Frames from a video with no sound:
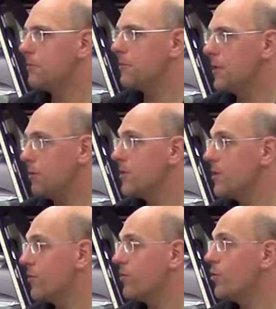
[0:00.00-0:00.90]
there was
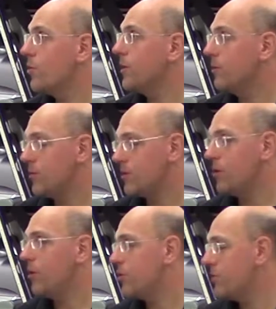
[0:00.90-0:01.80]
enough room, but there was
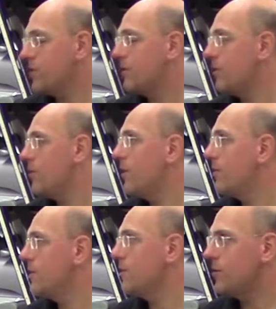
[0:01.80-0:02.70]
tall trees all around
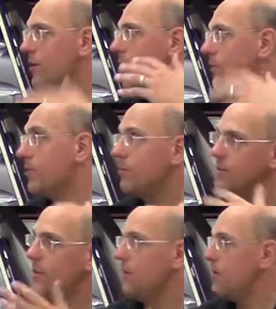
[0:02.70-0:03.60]
it. So you have to,
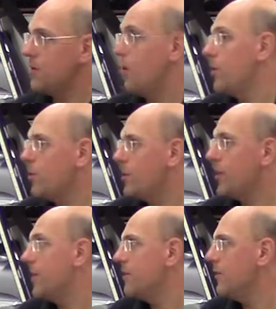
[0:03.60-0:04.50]
you know, the only way to
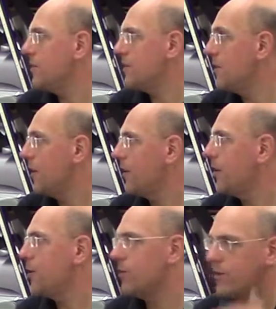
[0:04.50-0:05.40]
get in there is in a
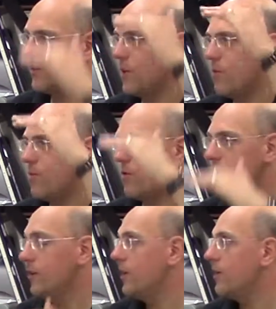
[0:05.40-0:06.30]
helicopter, come
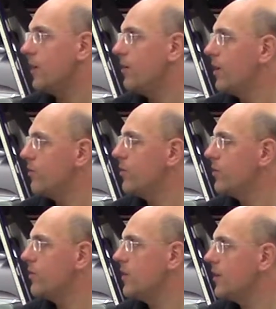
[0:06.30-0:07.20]
vertically down like
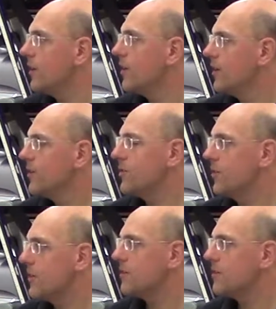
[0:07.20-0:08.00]
50 feet. So that